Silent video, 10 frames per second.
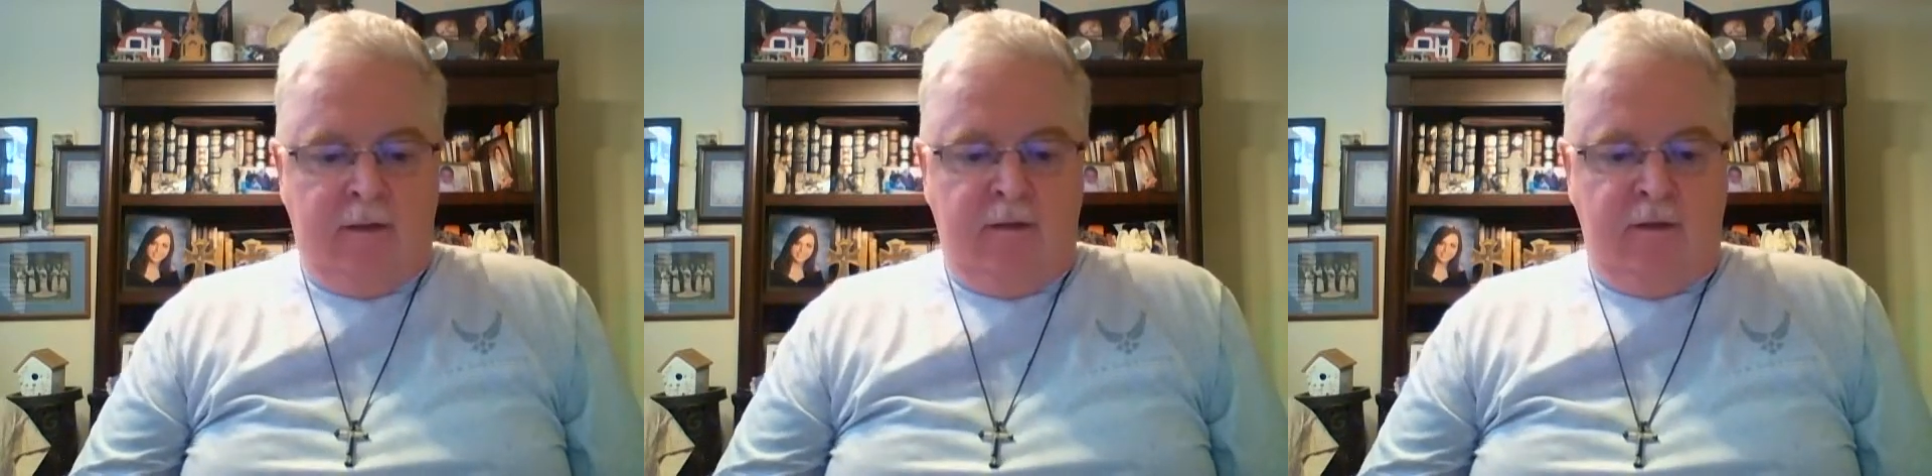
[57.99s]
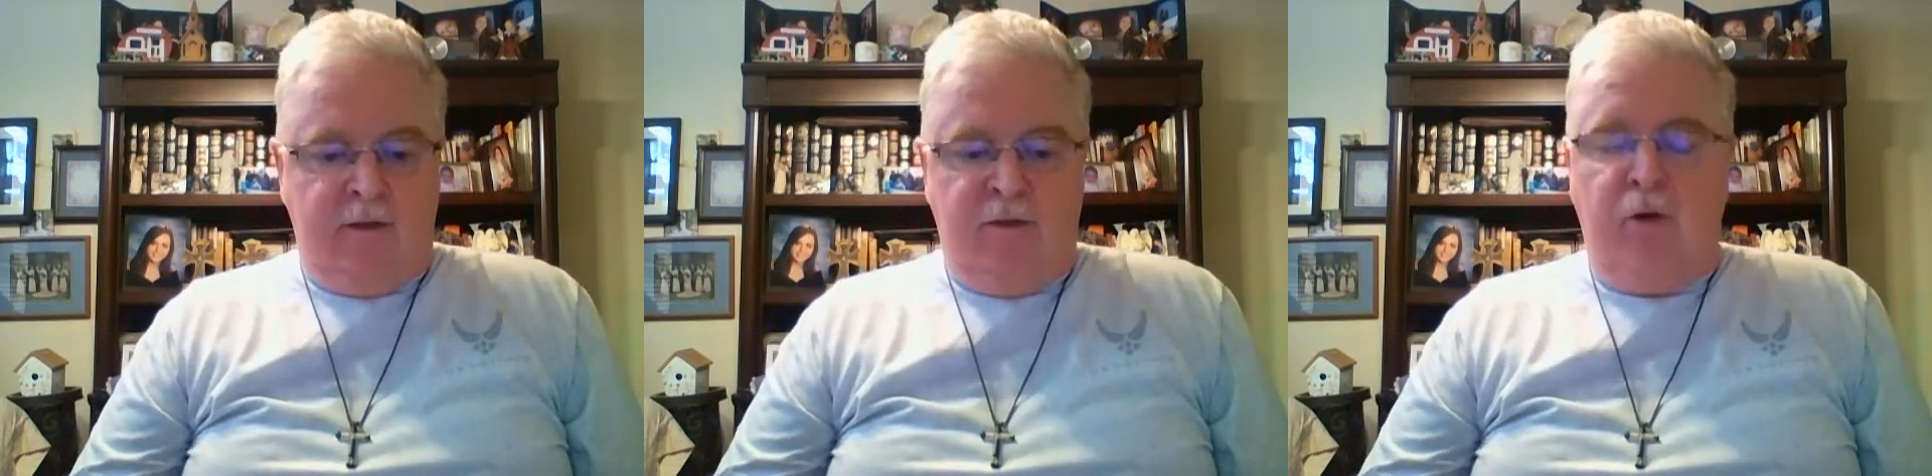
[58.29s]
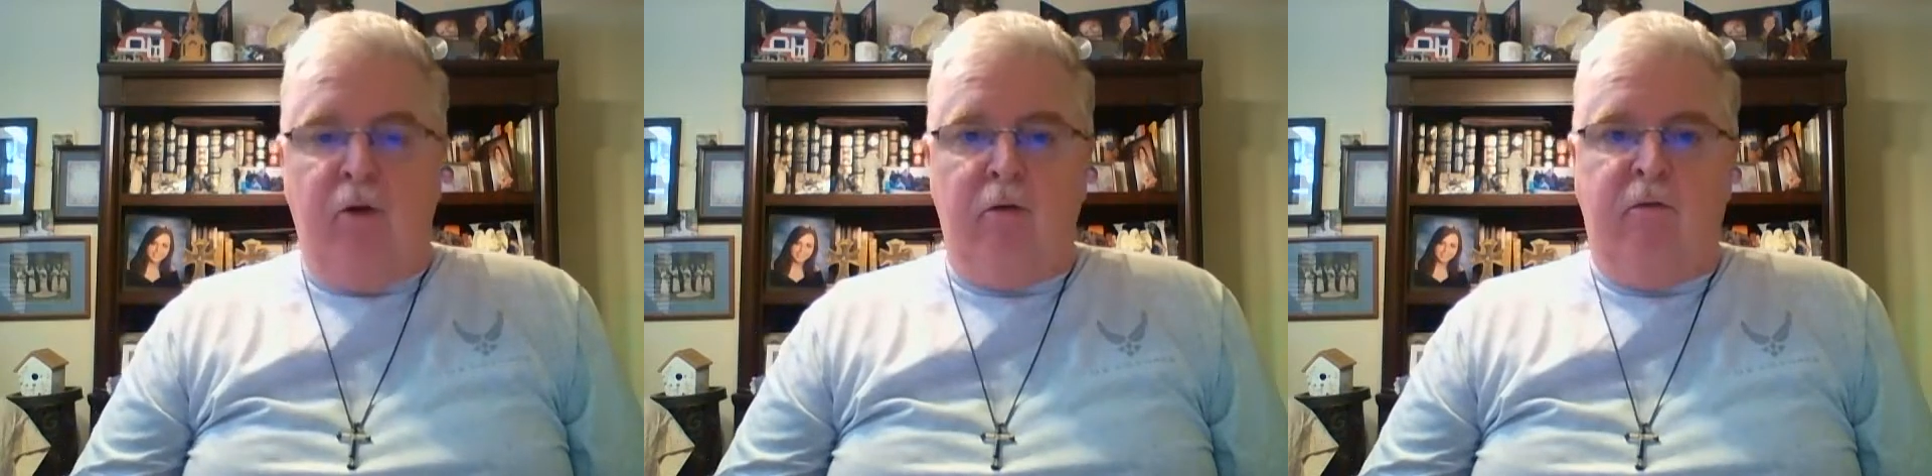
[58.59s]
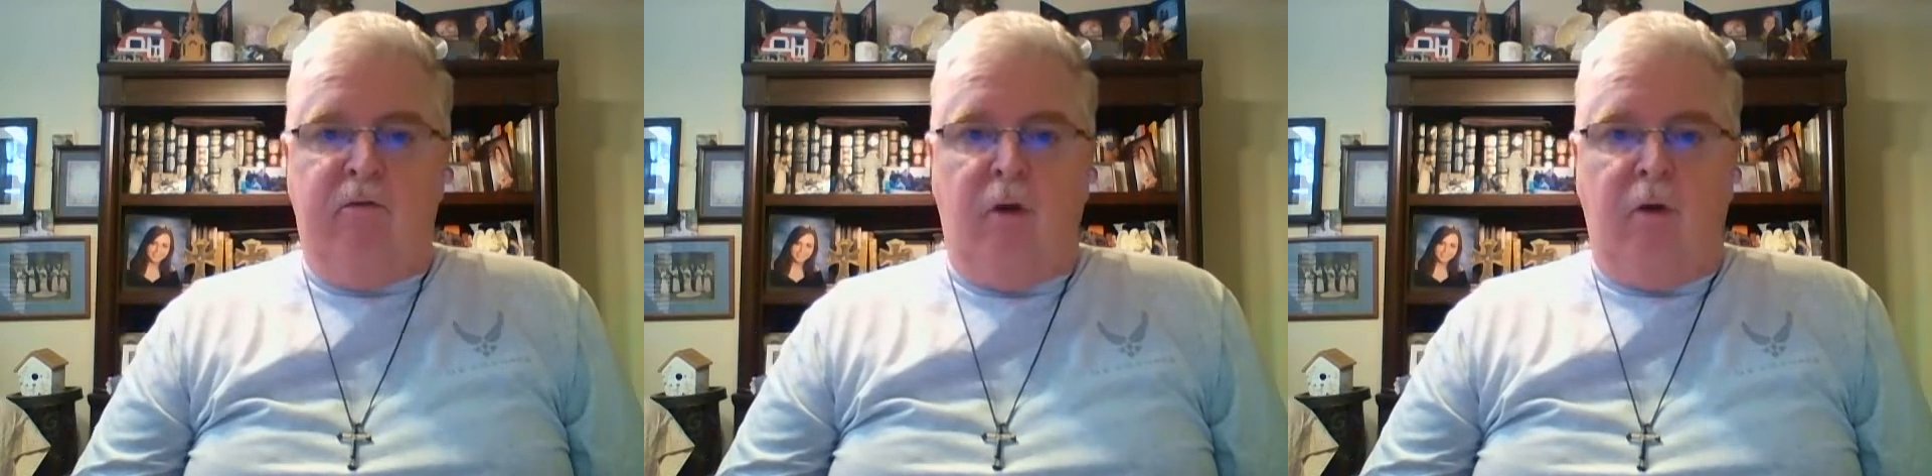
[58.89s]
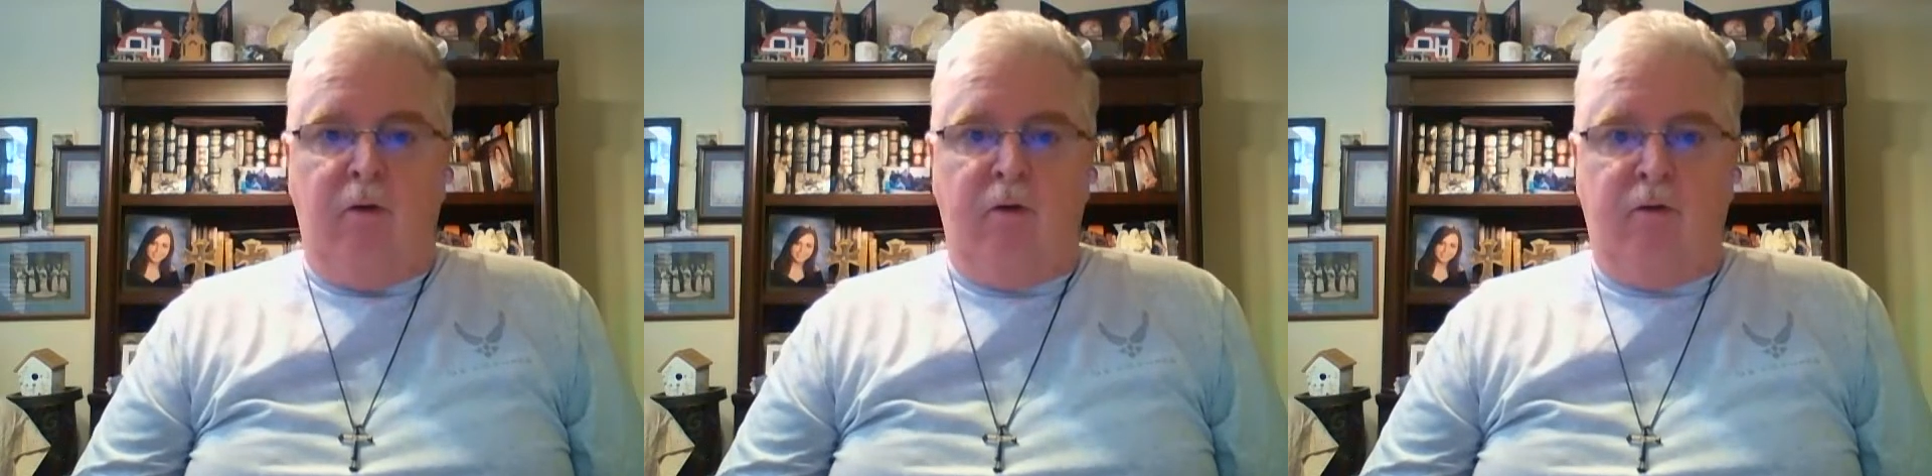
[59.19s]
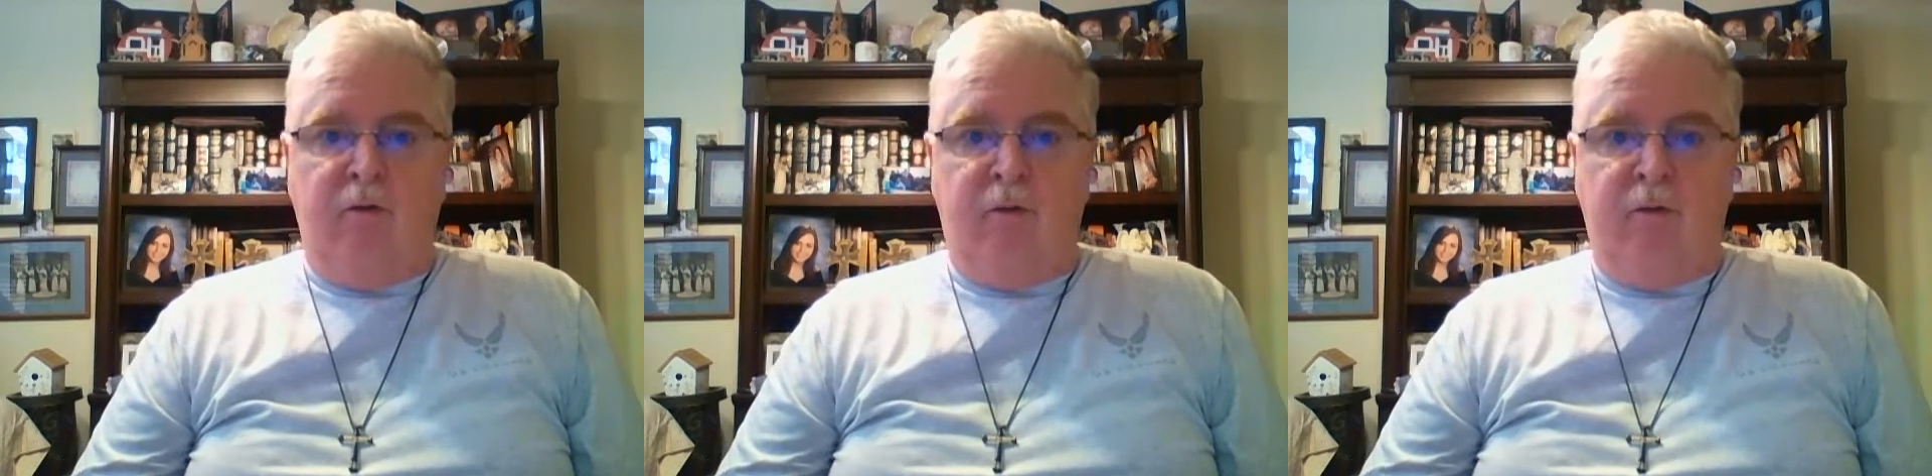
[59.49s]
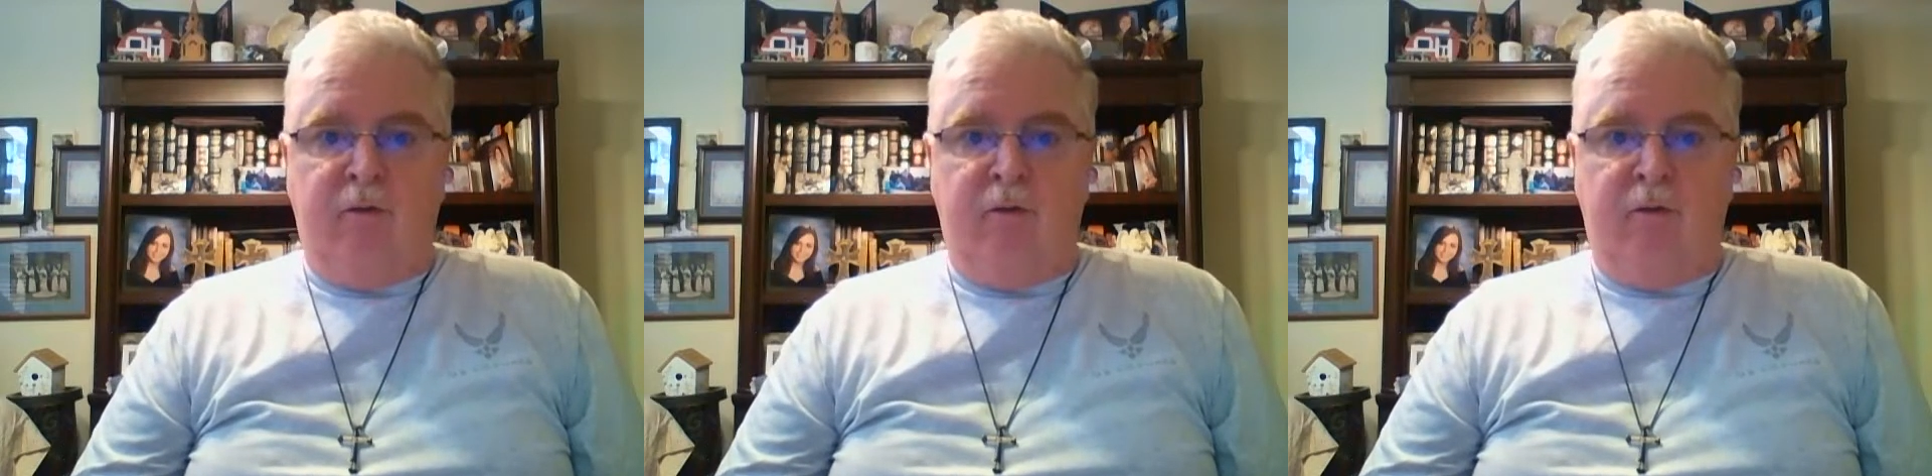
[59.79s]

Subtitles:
The third verse